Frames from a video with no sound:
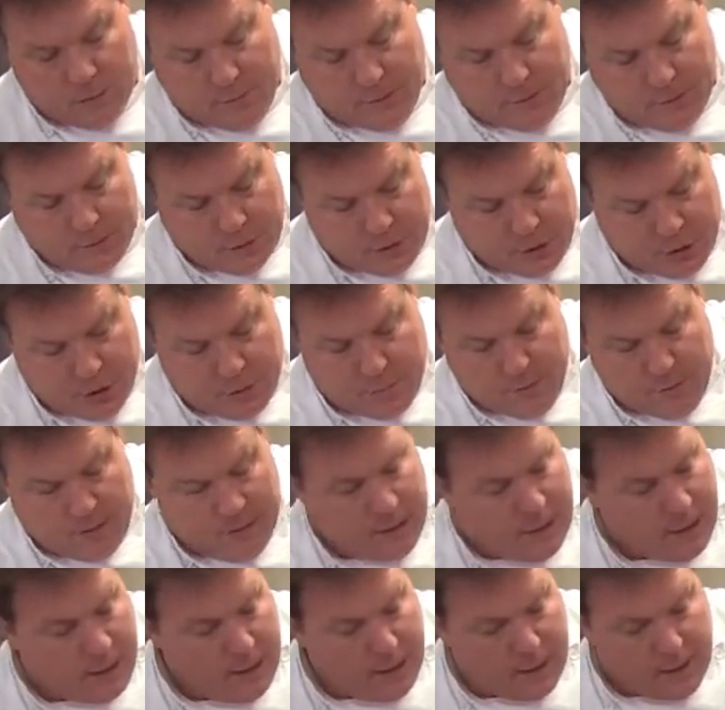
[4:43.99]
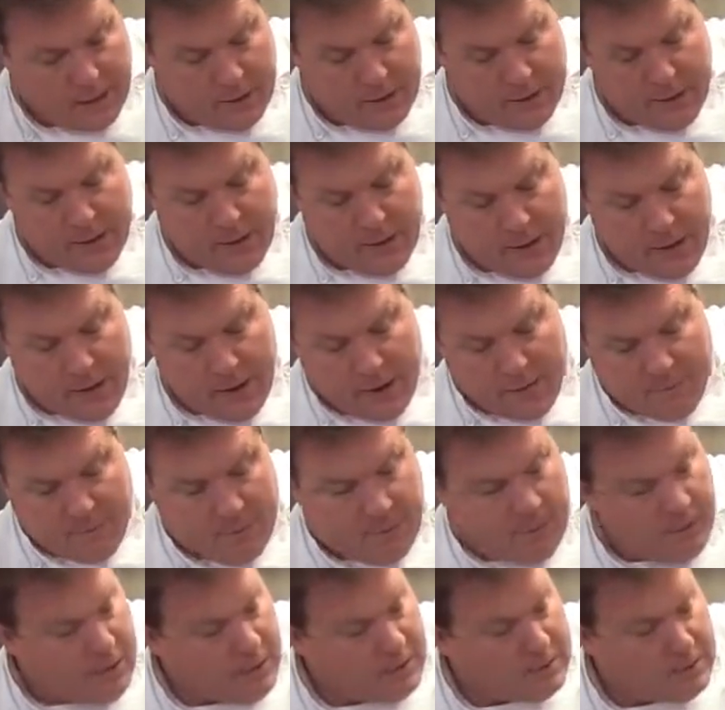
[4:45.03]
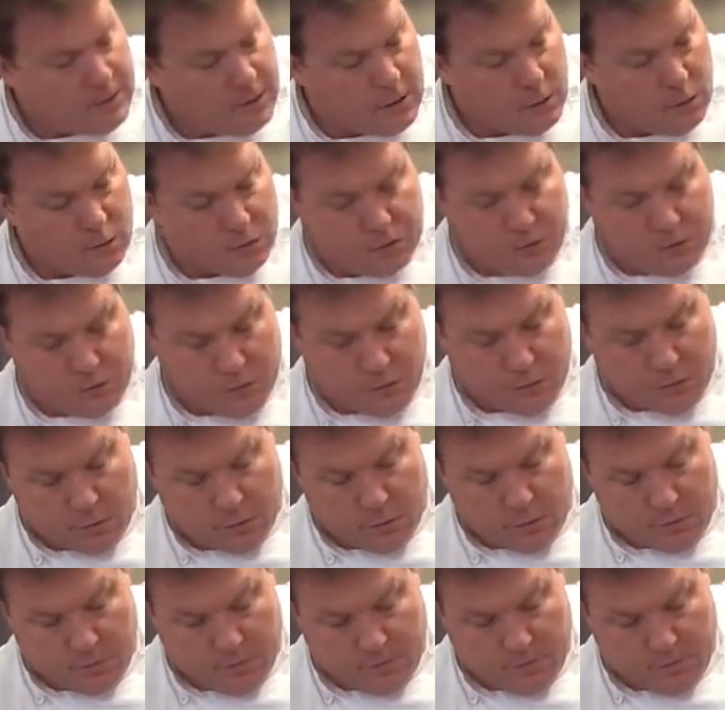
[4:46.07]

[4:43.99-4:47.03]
because it should be cutting everything as it goes through.